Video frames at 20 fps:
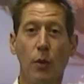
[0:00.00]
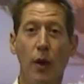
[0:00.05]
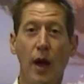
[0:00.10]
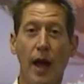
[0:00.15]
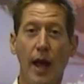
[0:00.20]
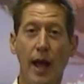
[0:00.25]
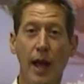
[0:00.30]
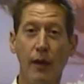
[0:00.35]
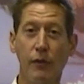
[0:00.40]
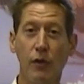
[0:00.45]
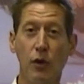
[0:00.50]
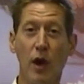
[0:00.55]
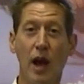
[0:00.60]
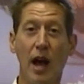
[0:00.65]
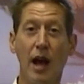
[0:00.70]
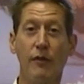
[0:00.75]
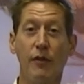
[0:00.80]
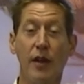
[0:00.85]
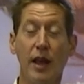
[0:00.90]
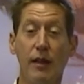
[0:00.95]
where if you
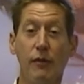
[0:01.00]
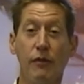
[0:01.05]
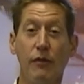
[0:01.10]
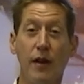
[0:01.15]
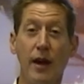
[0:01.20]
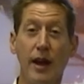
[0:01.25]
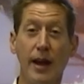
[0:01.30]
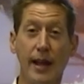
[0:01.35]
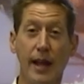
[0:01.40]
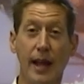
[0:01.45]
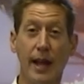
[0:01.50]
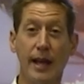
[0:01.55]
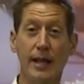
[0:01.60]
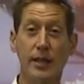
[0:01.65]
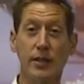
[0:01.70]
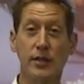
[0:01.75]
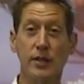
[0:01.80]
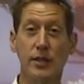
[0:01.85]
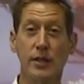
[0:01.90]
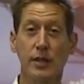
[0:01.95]
have a fire
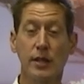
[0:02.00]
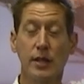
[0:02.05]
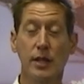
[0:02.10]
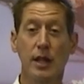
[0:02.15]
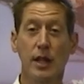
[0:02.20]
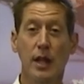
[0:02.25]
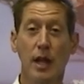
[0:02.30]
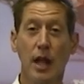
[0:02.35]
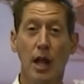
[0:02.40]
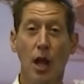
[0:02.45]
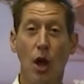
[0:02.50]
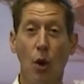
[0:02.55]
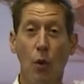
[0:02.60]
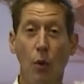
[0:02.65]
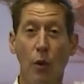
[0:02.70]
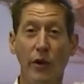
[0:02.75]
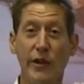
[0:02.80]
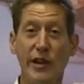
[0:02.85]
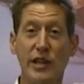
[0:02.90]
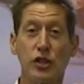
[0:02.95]
gas
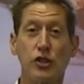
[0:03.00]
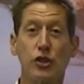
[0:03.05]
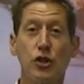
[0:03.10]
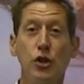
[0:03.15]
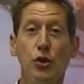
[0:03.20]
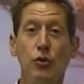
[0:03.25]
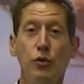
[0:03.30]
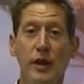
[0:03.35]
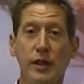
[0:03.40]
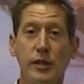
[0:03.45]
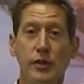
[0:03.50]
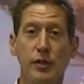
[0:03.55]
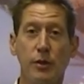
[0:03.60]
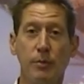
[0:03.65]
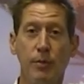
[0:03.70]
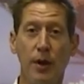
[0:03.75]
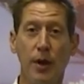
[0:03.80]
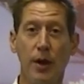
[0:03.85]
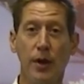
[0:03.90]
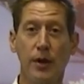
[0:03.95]
where it is too rich to
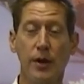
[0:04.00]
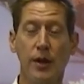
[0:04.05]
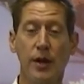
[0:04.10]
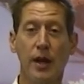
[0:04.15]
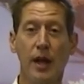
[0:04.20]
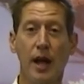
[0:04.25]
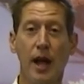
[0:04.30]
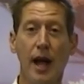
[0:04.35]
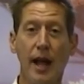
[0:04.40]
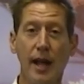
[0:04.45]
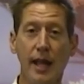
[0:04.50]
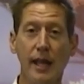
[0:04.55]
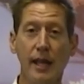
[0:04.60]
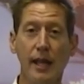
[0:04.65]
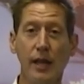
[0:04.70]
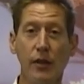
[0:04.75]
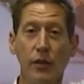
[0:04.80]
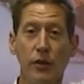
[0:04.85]
burn, i.e.